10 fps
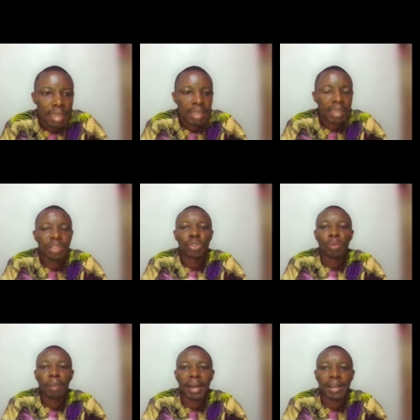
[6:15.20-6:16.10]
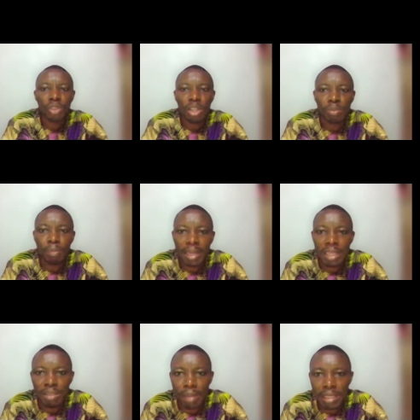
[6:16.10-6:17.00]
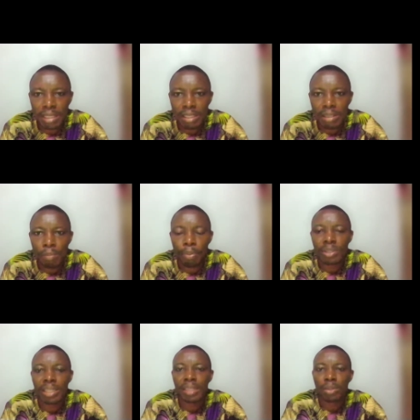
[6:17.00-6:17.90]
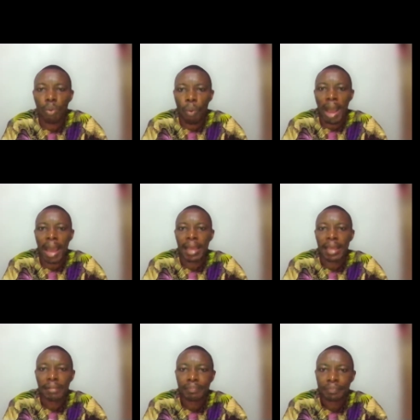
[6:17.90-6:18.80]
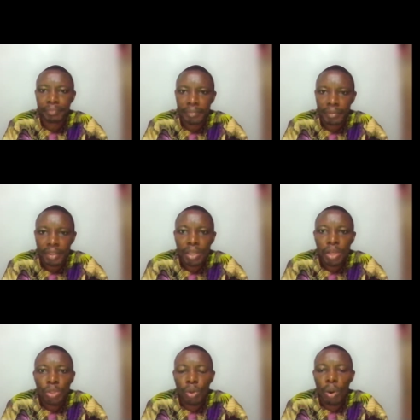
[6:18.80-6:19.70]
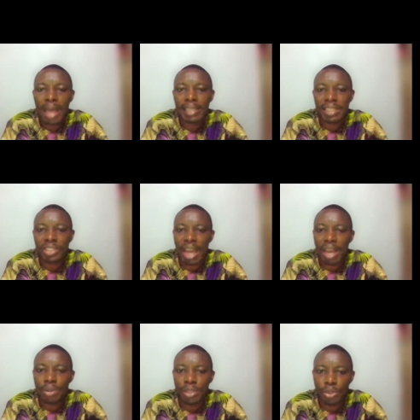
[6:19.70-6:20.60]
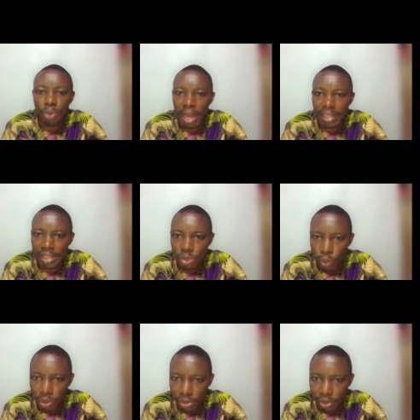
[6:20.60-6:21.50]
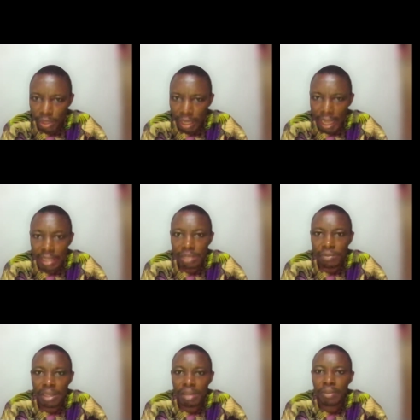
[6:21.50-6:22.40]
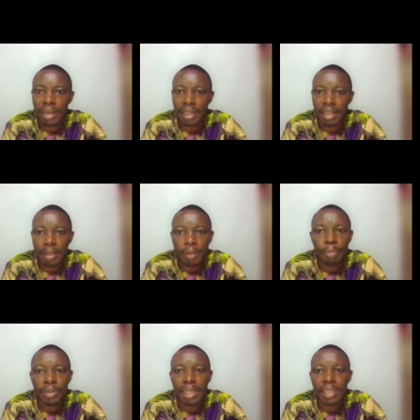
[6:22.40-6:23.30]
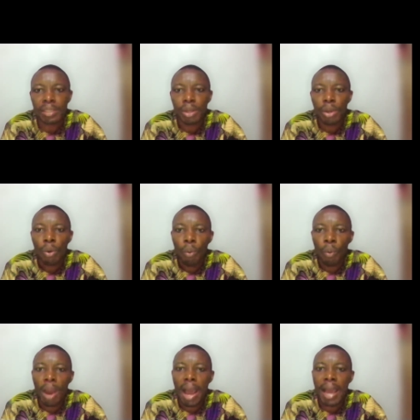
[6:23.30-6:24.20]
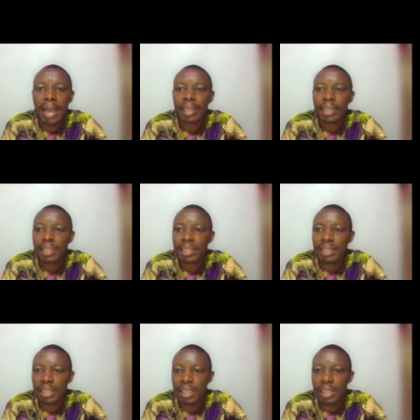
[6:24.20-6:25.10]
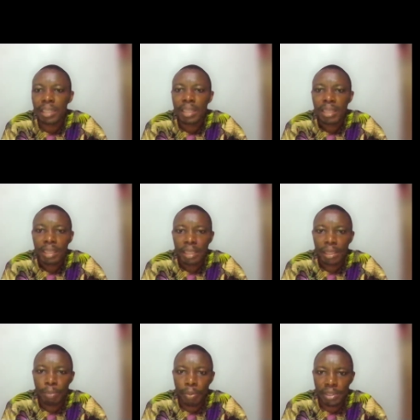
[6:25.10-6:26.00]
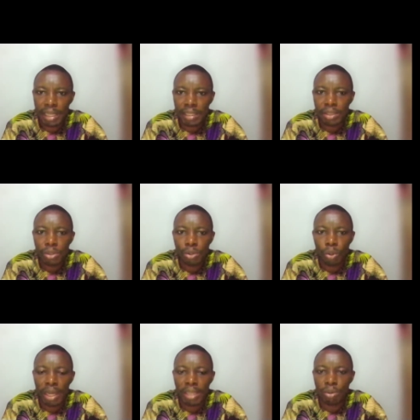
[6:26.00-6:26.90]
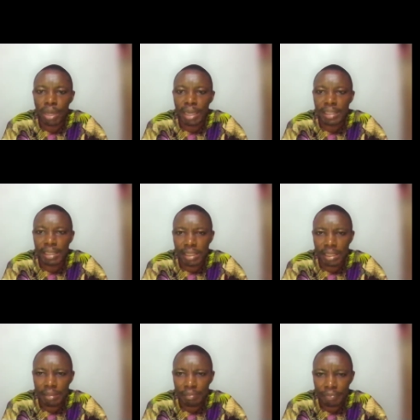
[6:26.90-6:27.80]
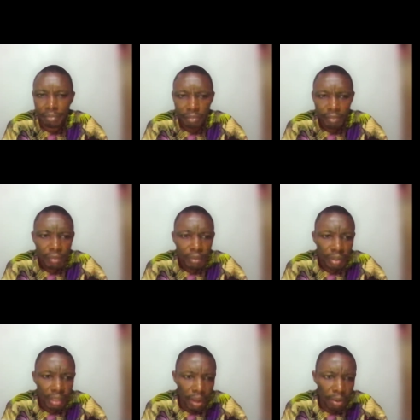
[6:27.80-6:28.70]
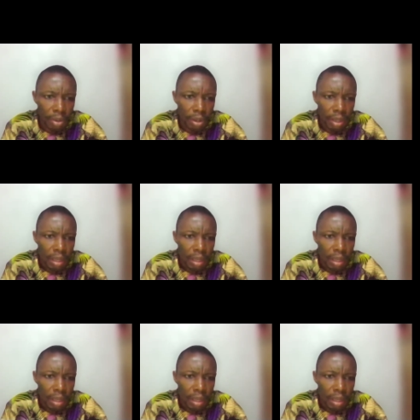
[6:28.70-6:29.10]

is human resource management important? Why? So as HR, you need to ask this question, and it's very, very important. Why is it important? So let's look at it. Now,